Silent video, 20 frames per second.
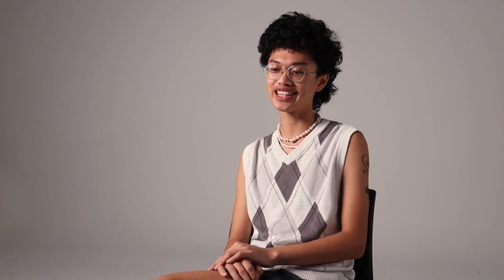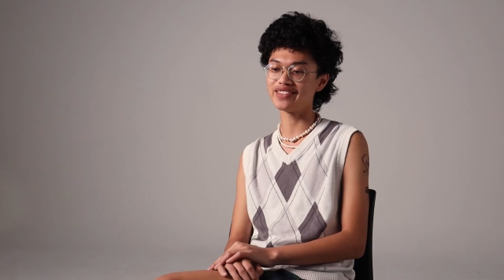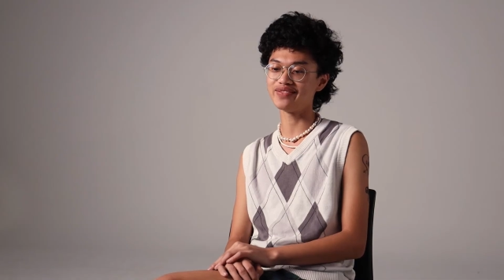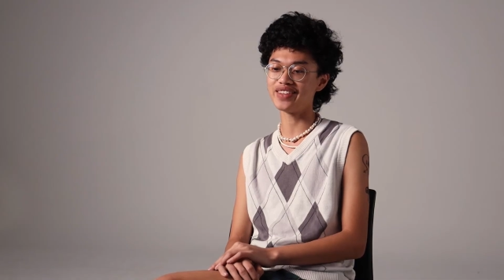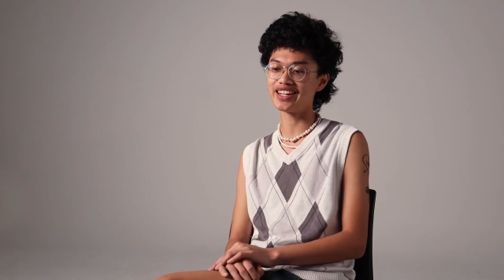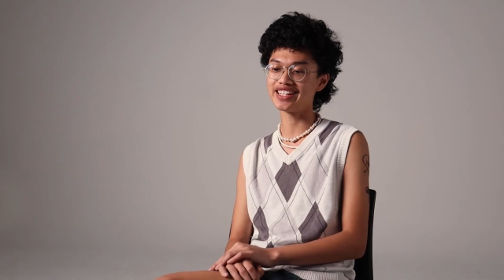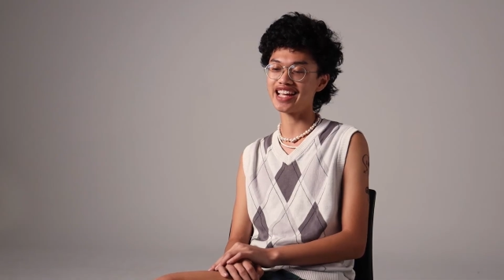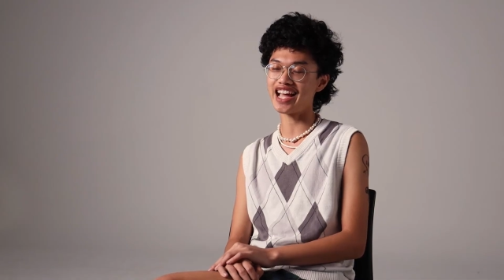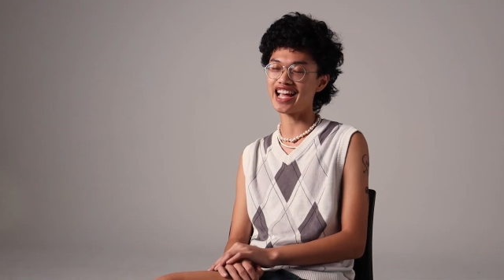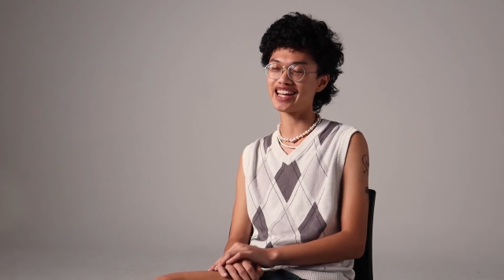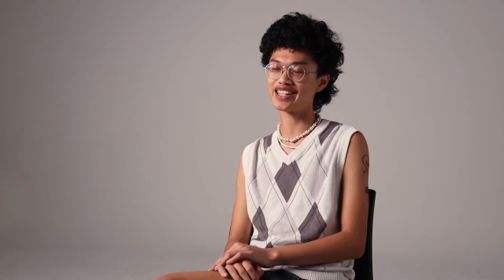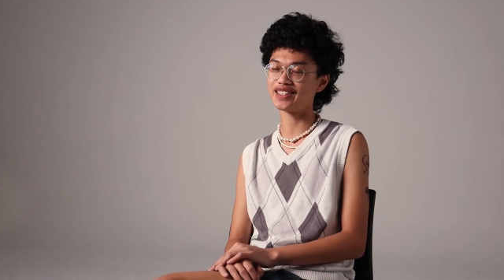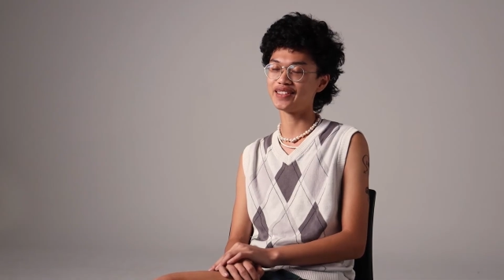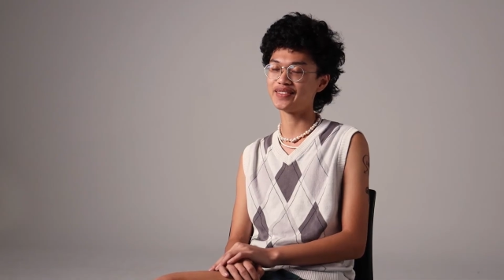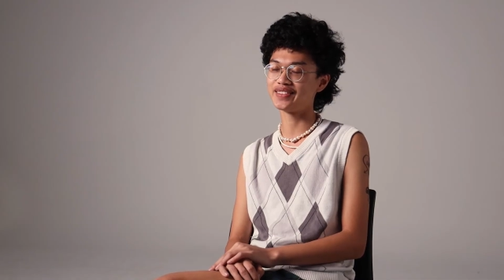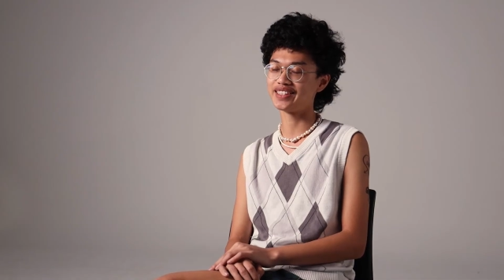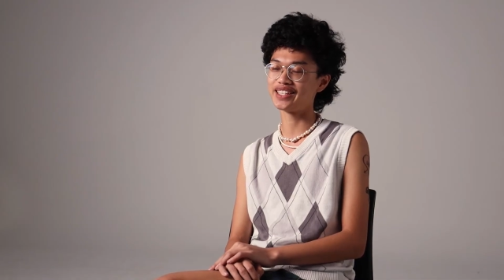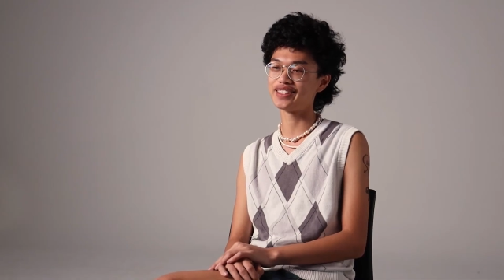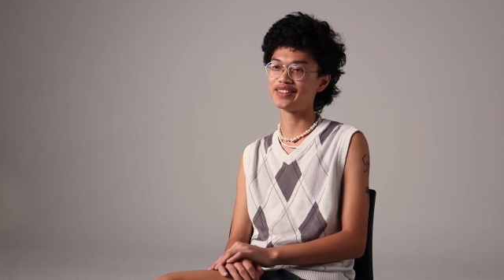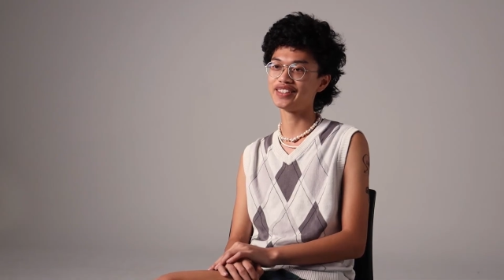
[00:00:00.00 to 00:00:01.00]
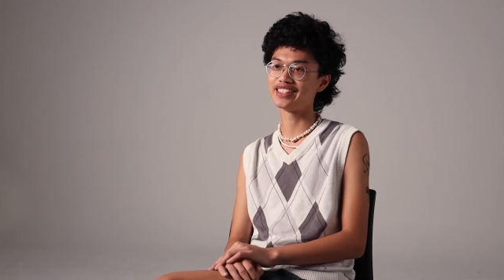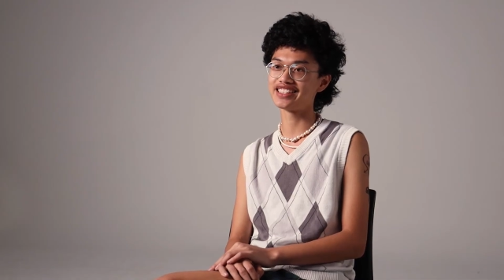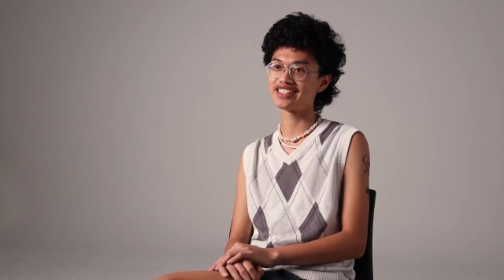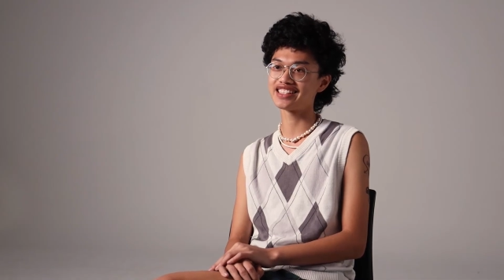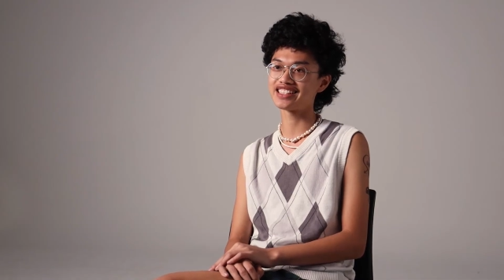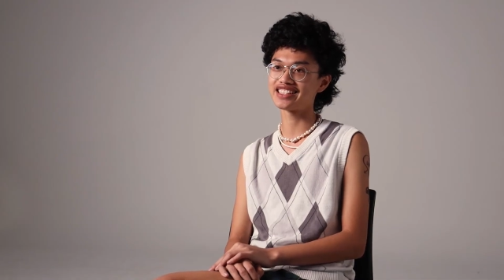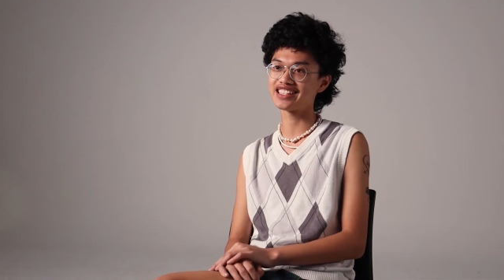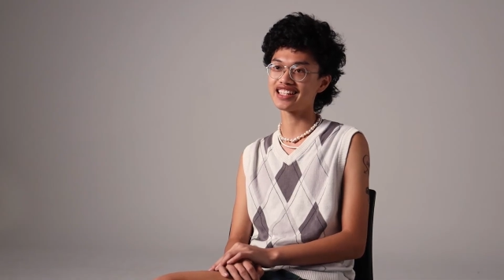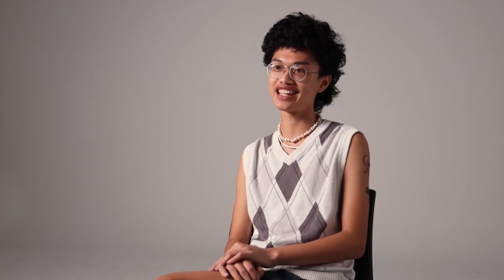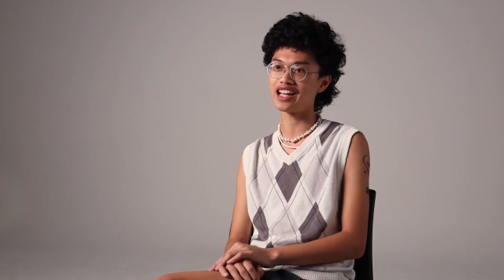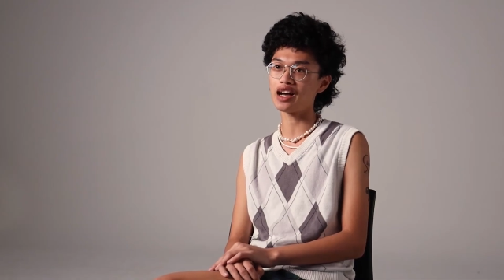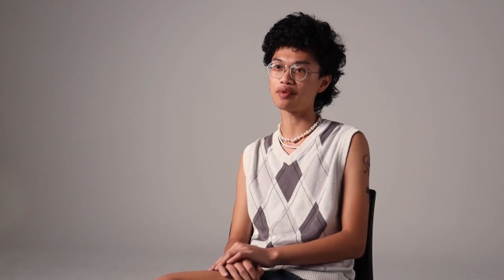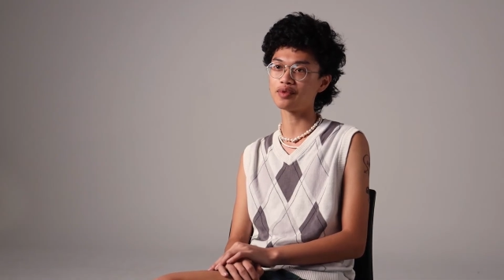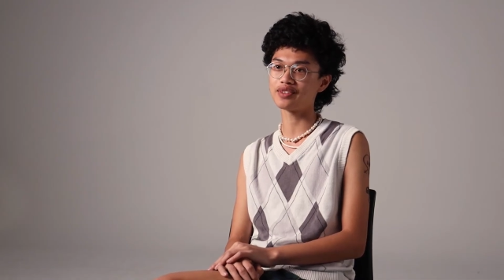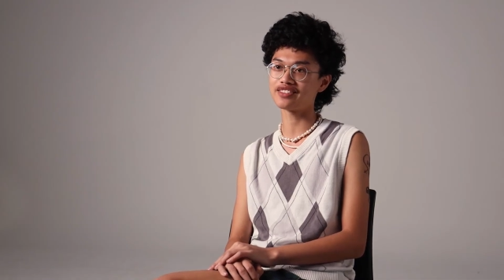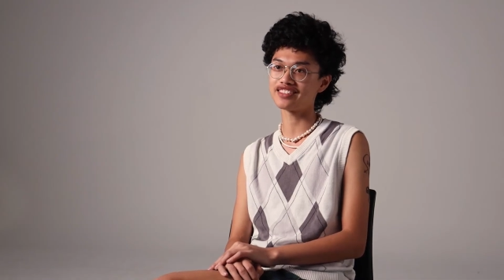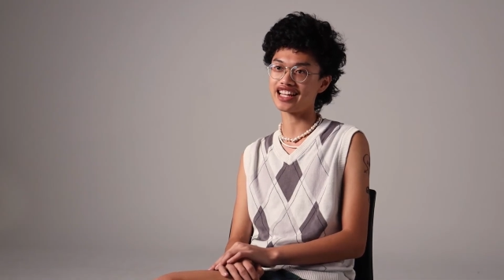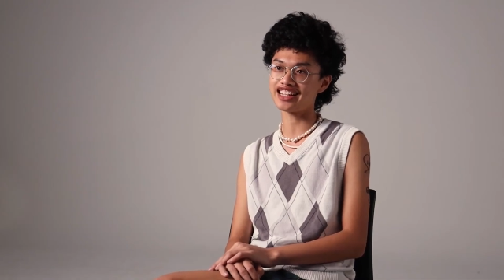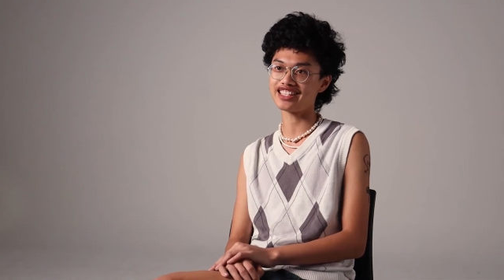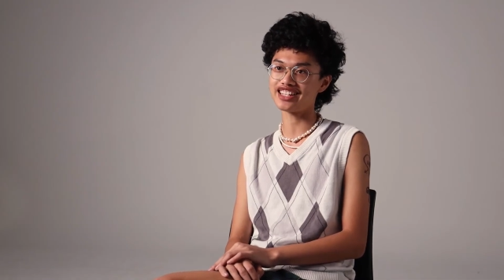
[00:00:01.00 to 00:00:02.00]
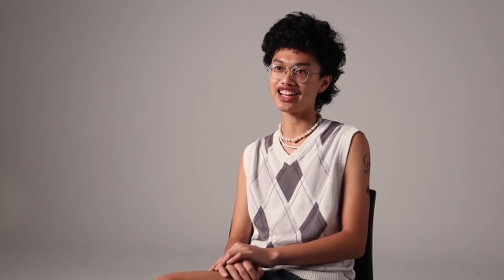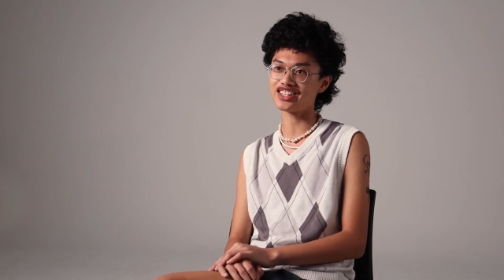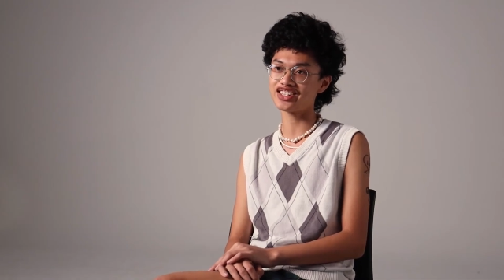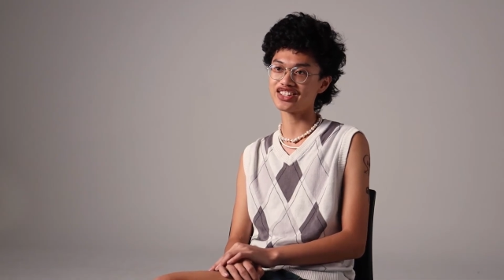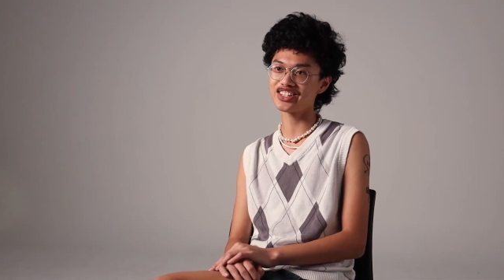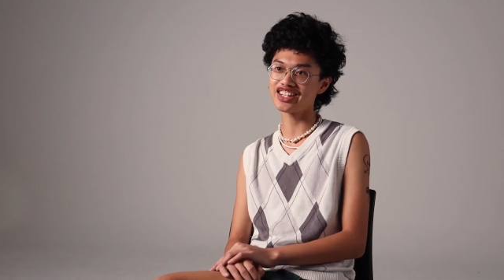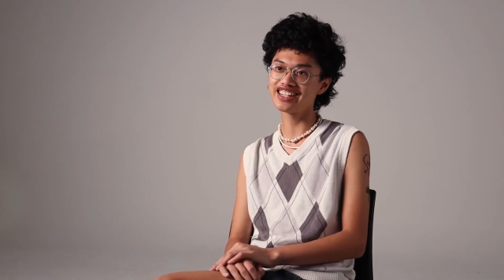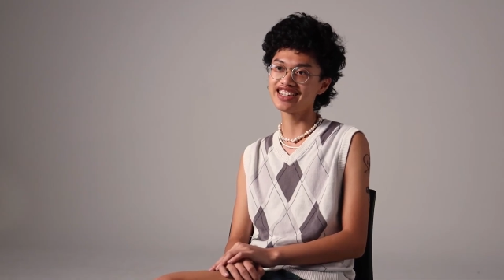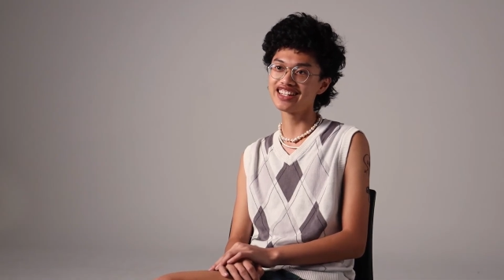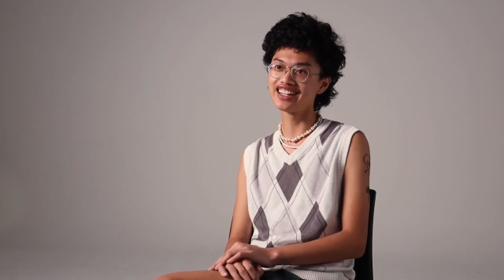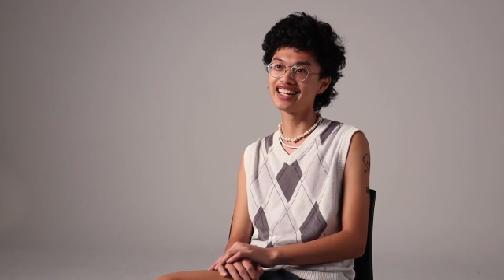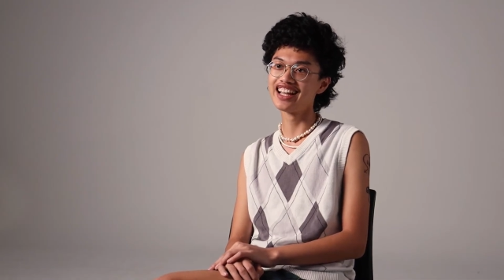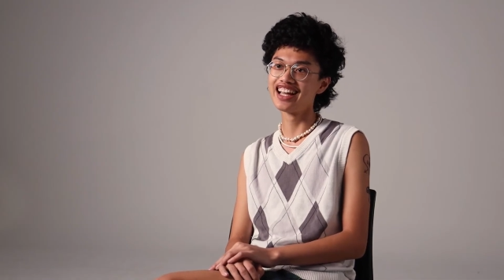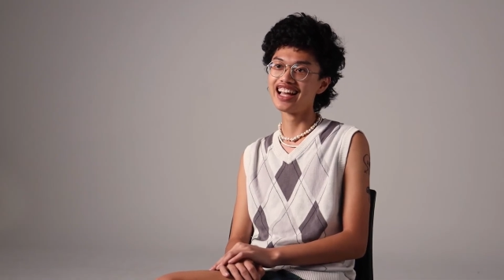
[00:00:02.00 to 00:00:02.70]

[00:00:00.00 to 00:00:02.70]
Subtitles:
then my dad told me it was to help with digestion.